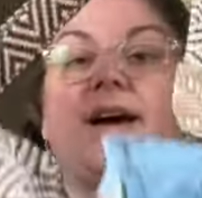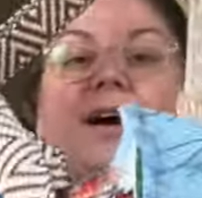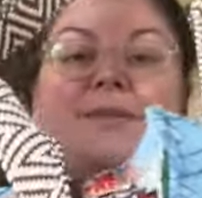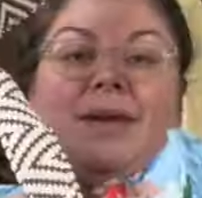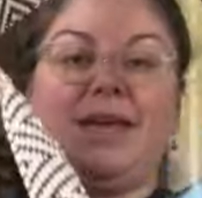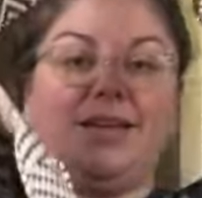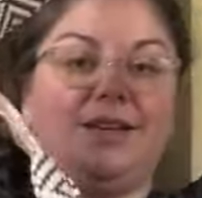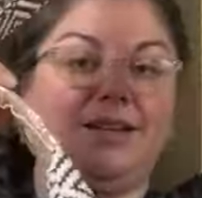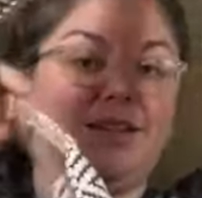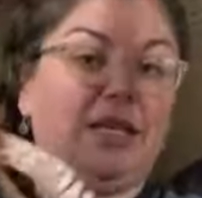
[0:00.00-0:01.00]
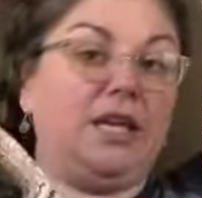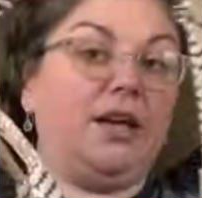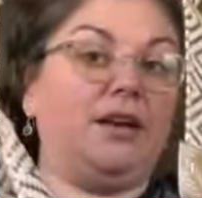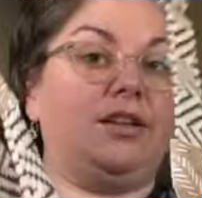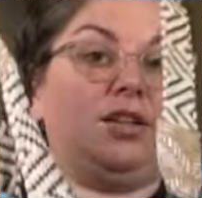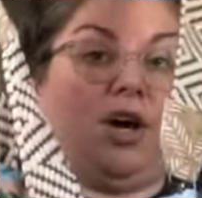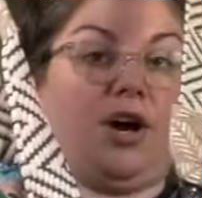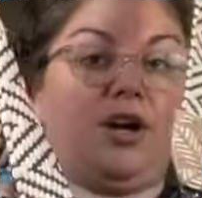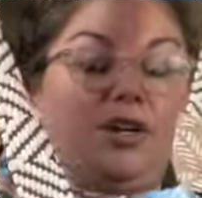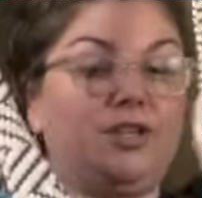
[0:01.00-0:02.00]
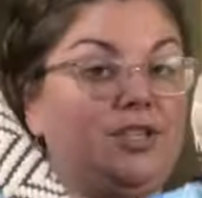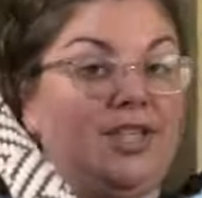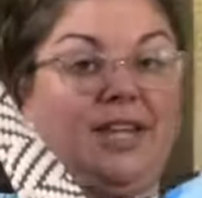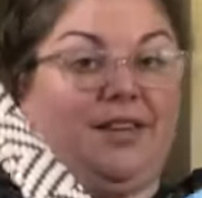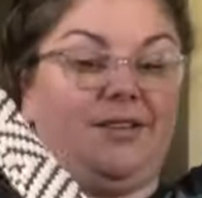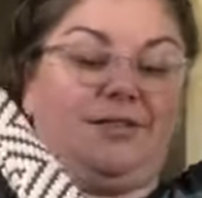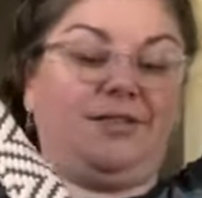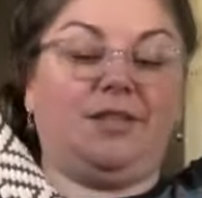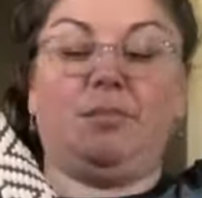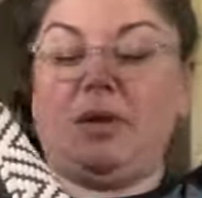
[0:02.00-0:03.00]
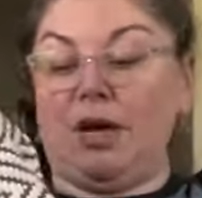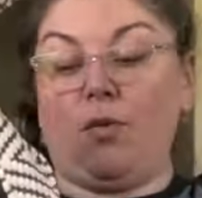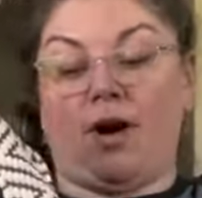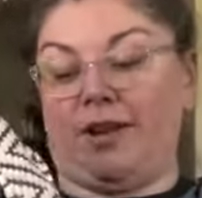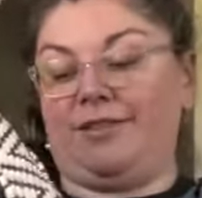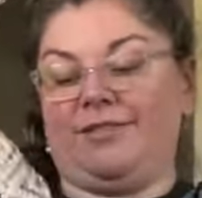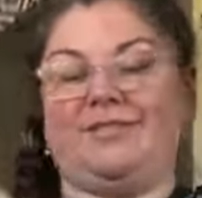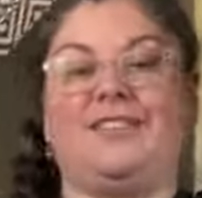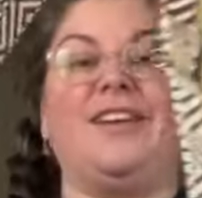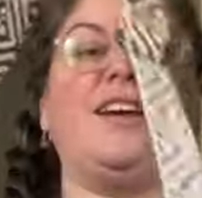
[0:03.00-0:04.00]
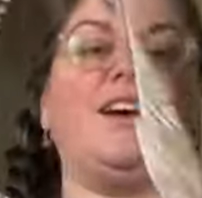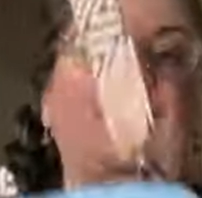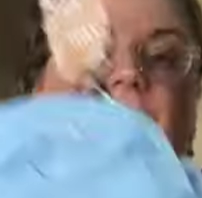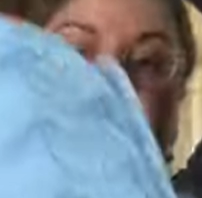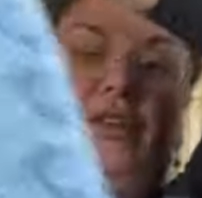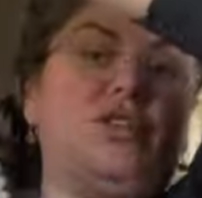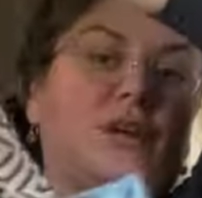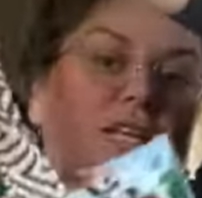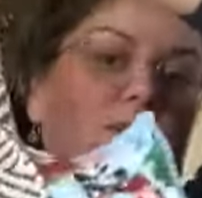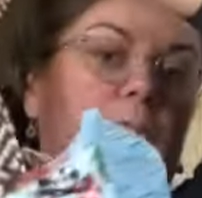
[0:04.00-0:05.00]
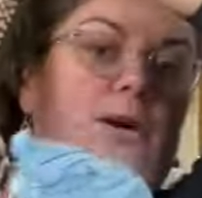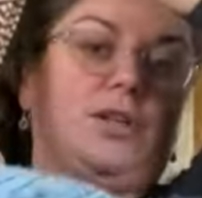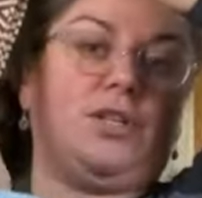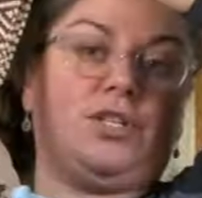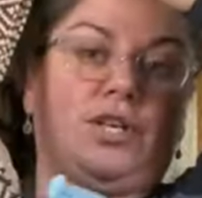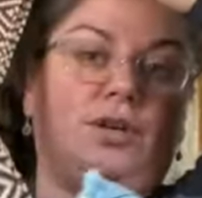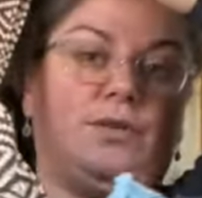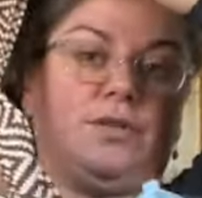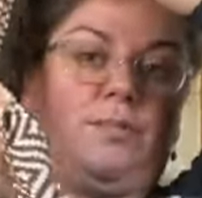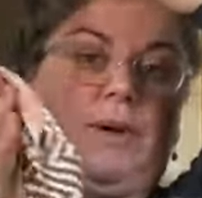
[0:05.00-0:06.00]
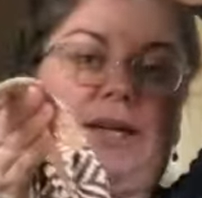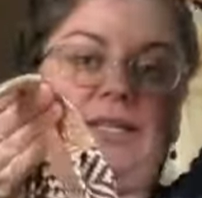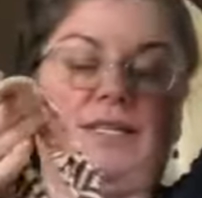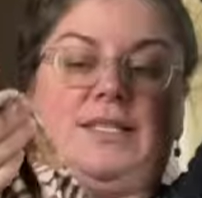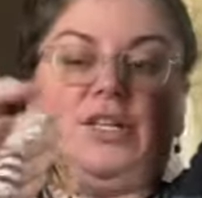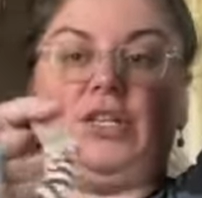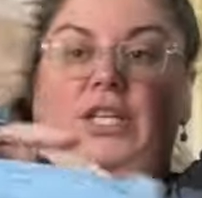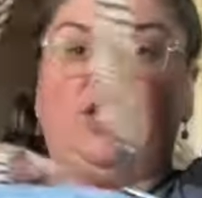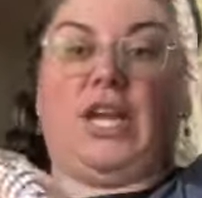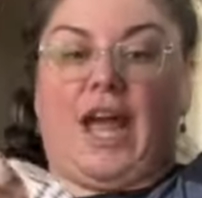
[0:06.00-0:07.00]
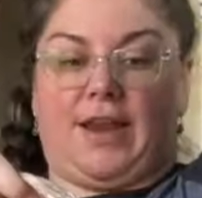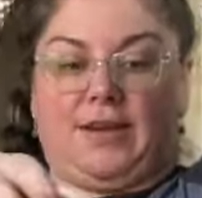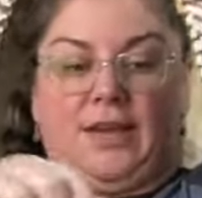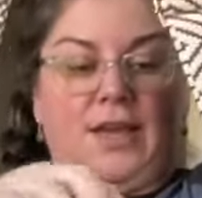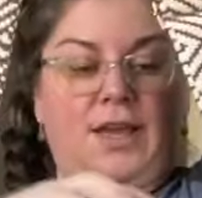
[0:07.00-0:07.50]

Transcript: I made the large, the the big one of the Transponder Tote by Sincerely Jen.